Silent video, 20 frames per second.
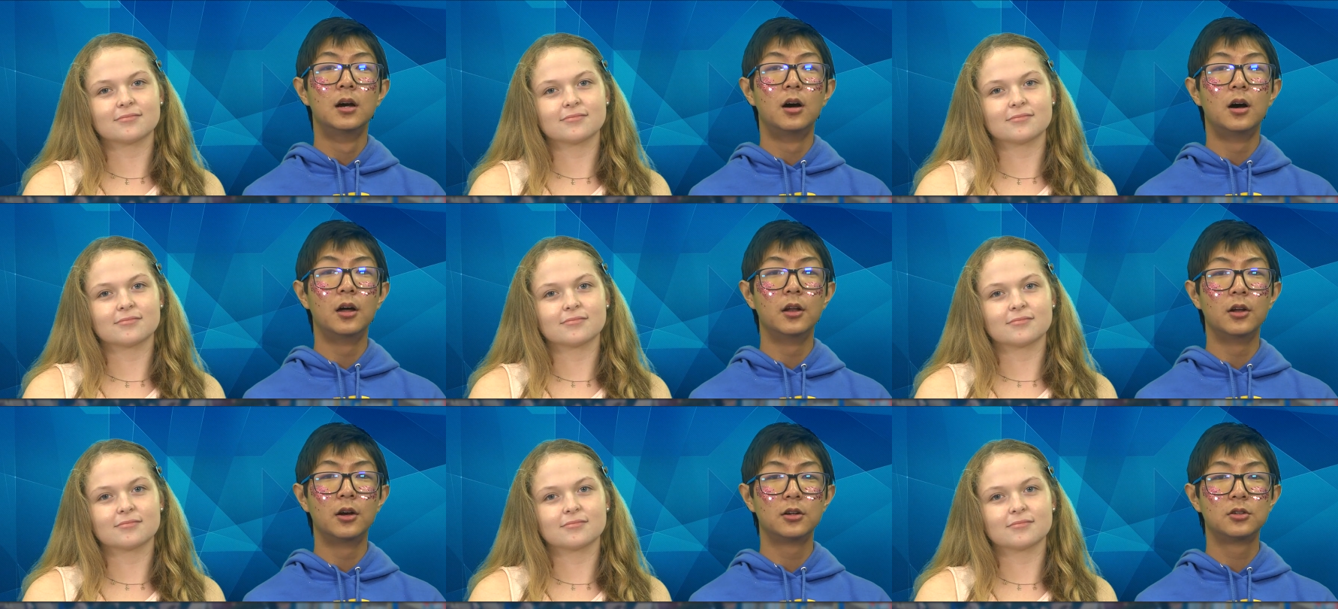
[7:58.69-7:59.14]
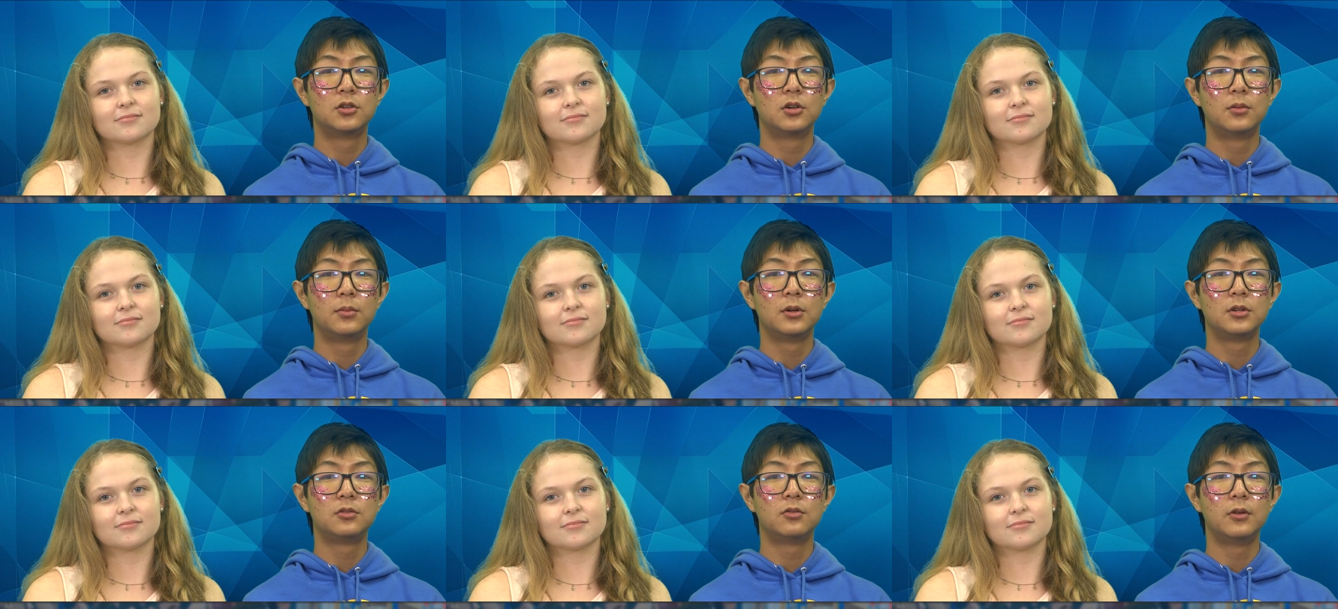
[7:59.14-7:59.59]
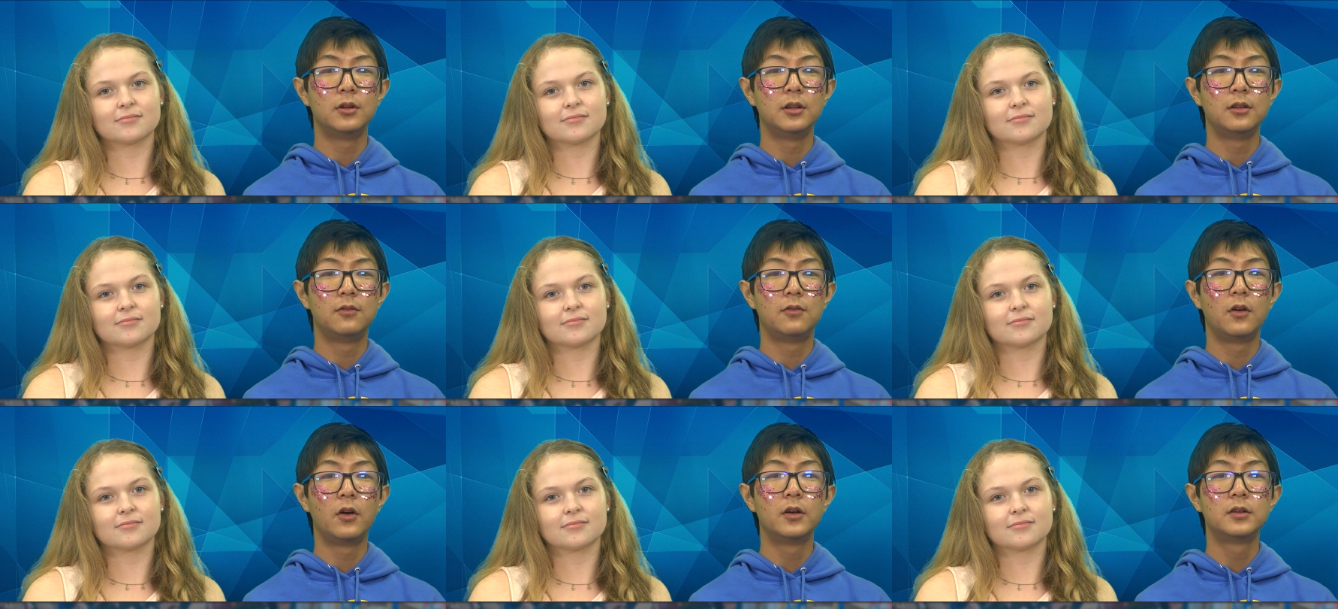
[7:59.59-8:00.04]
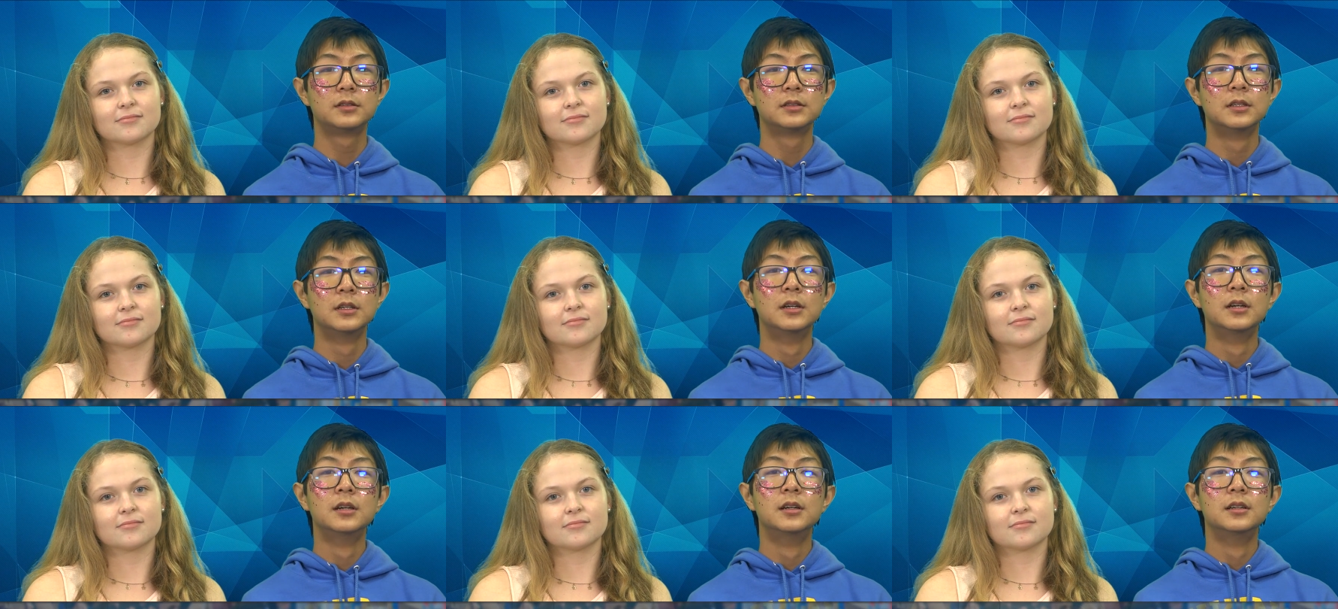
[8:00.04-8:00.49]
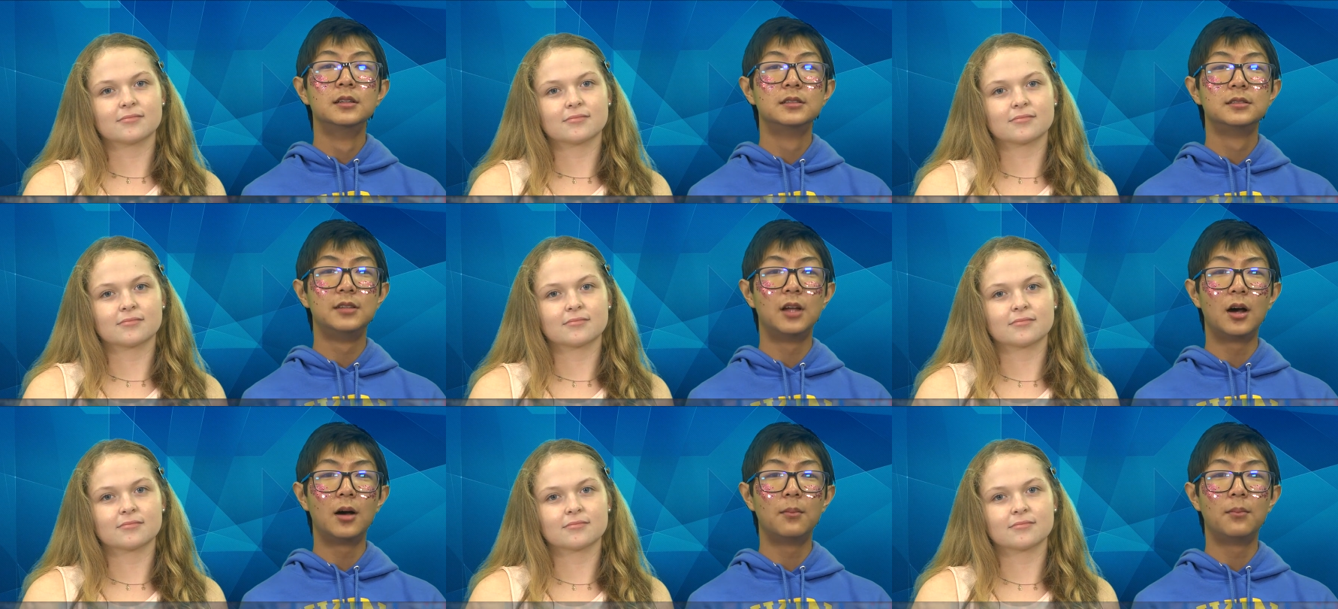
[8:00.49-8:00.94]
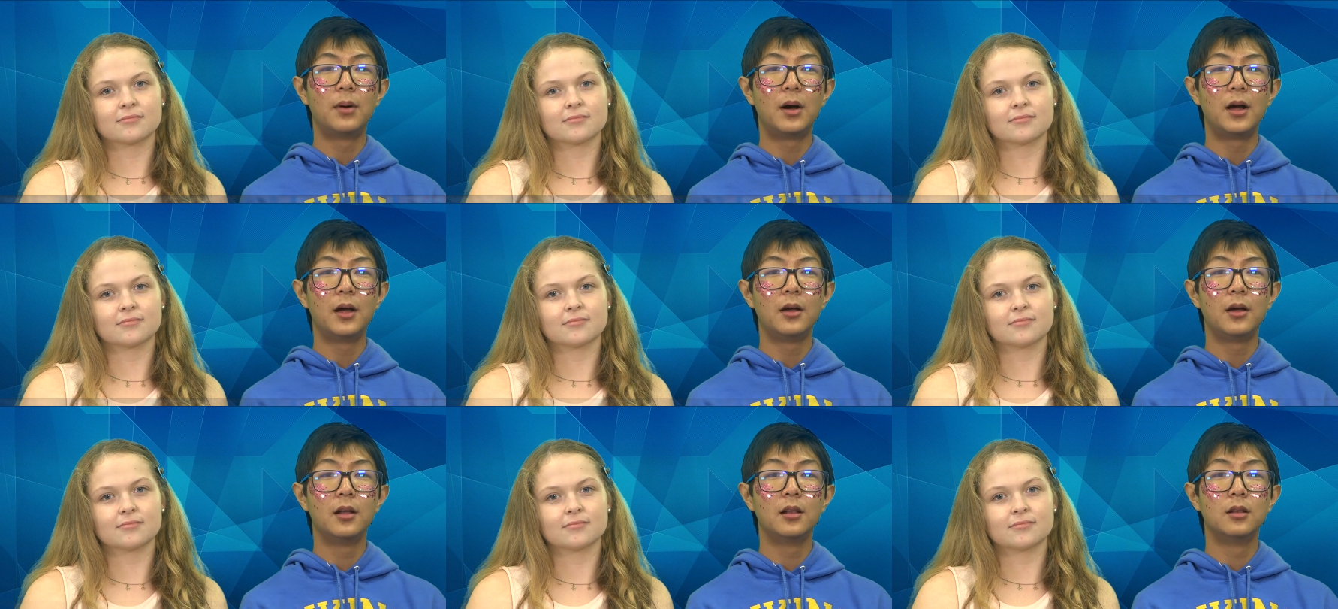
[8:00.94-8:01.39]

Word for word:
Speaker 1: on October 21st. Stop by